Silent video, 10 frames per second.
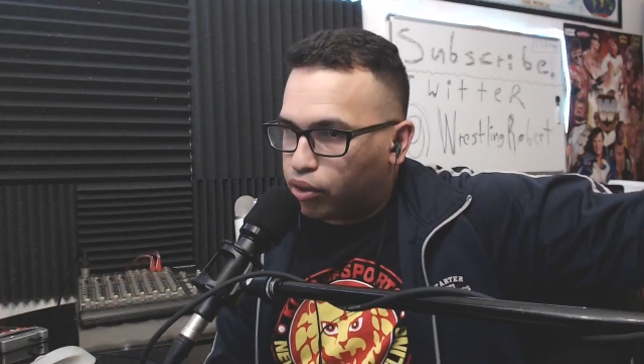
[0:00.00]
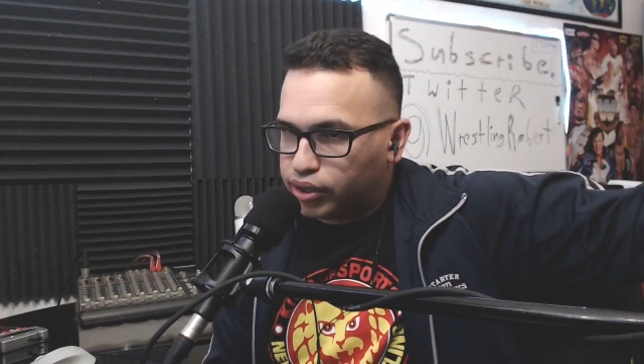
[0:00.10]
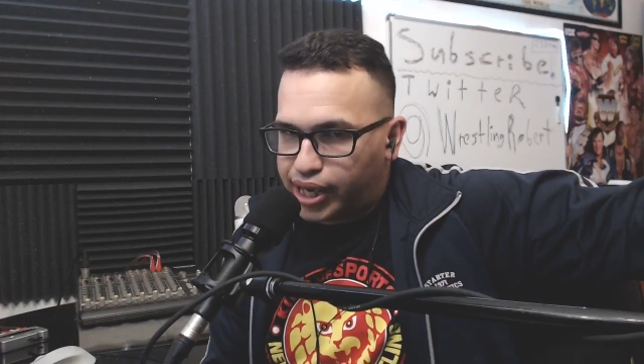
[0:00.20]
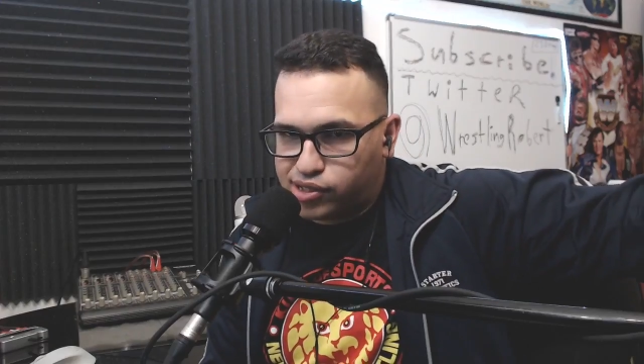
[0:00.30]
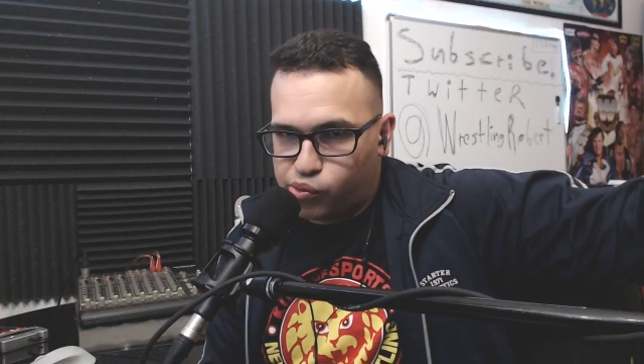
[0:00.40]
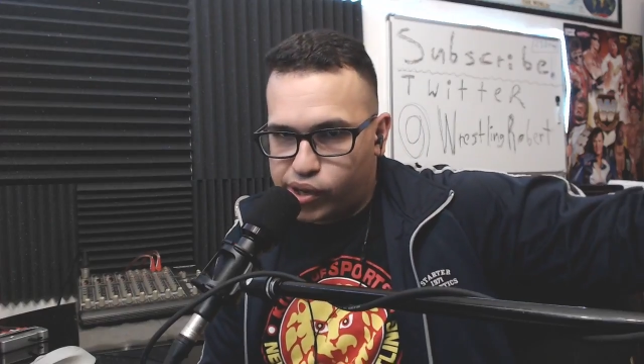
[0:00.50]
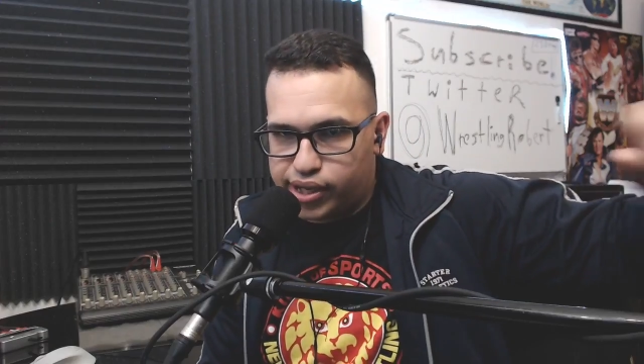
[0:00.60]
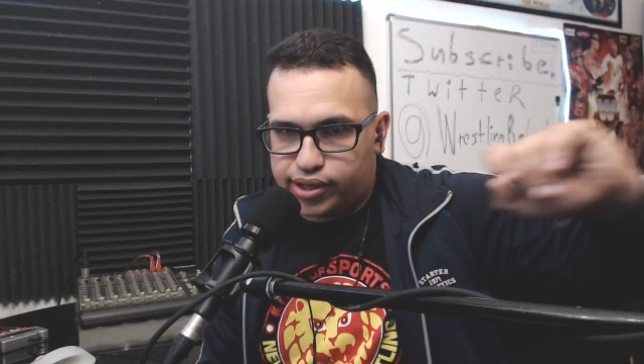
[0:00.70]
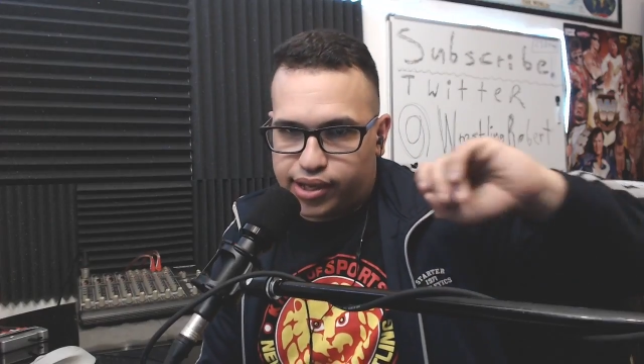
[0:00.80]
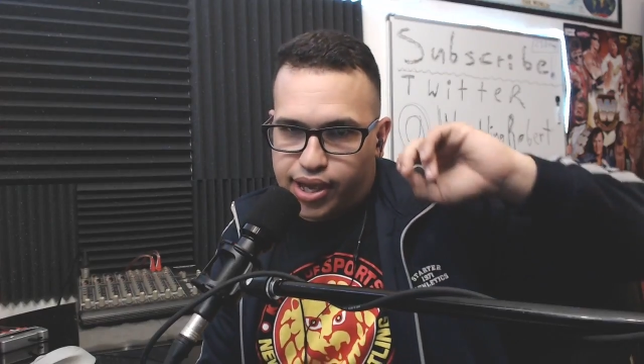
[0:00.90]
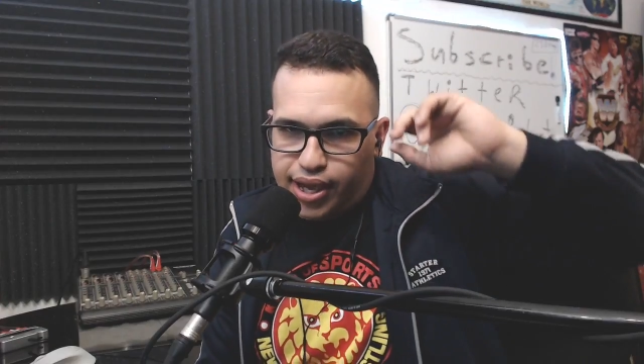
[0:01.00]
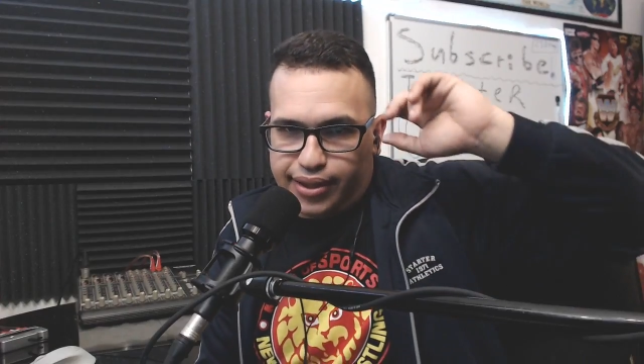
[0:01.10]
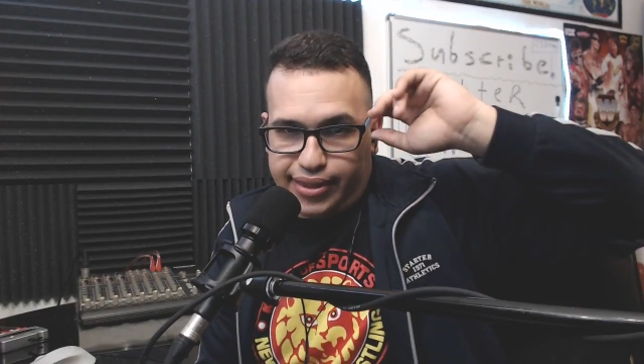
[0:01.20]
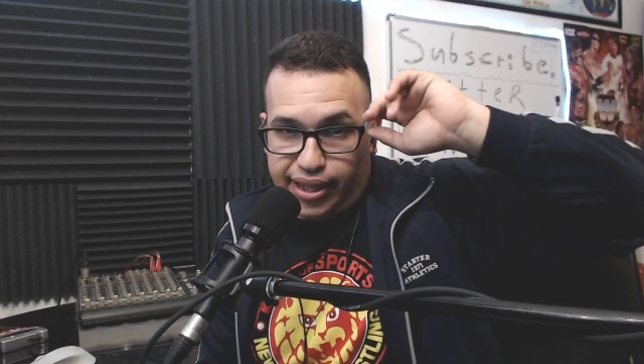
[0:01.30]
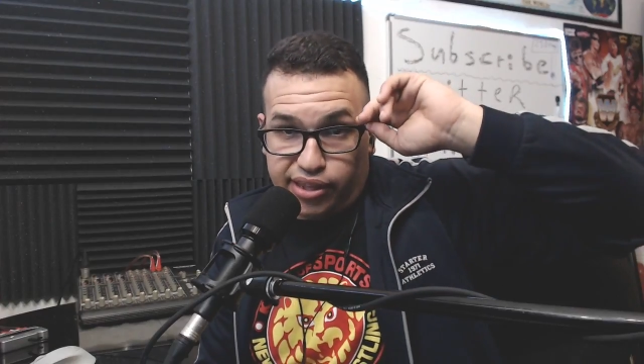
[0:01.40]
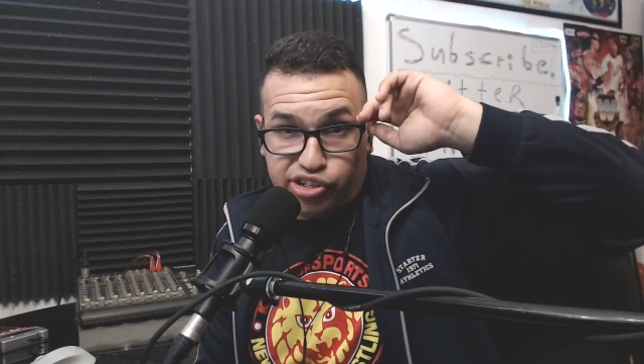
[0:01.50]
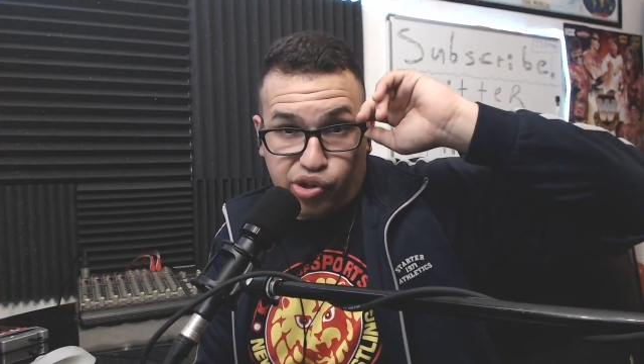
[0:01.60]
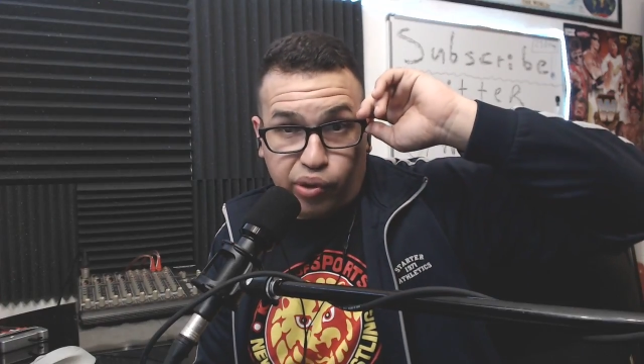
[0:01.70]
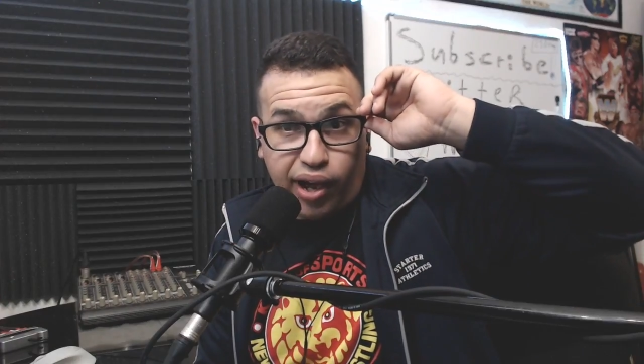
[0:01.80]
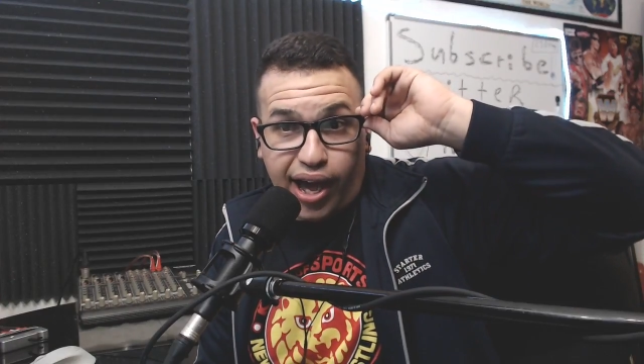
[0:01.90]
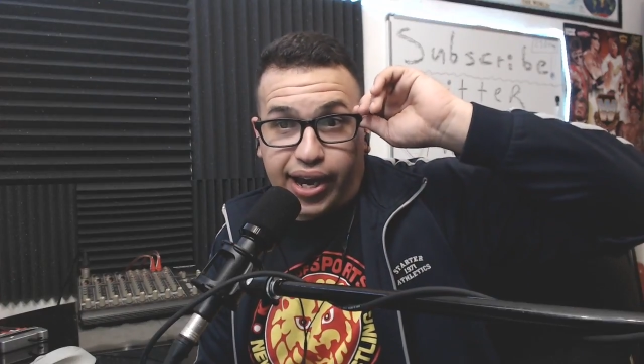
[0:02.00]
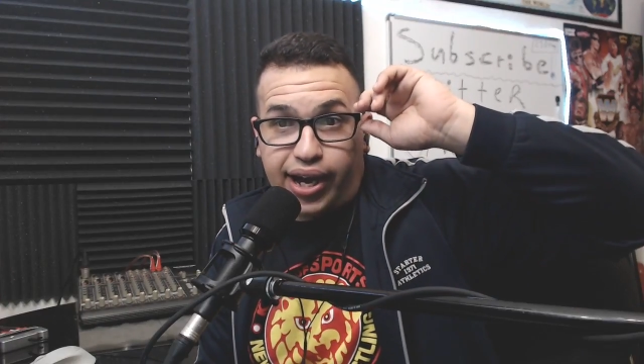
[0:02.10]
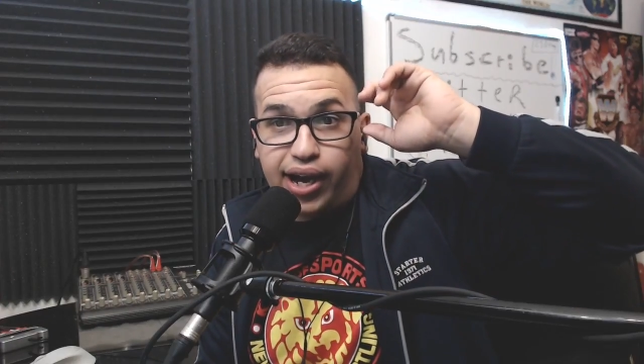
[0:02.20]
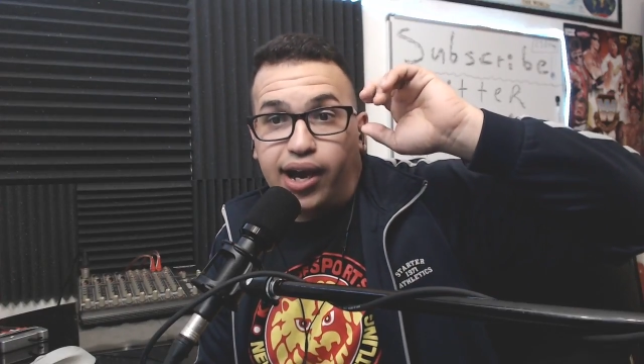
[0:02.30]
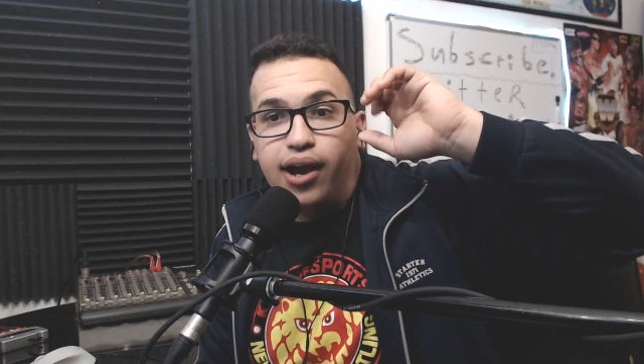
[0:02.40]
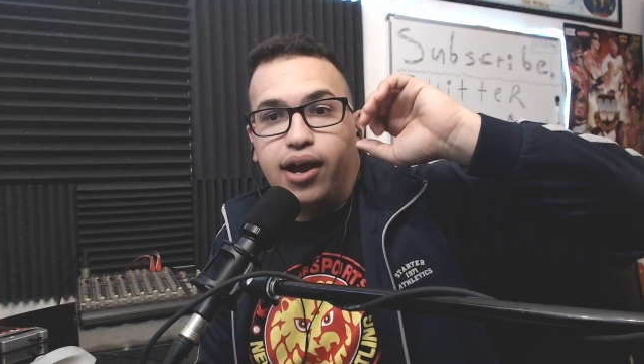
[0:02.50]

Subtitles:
last week, that the show had a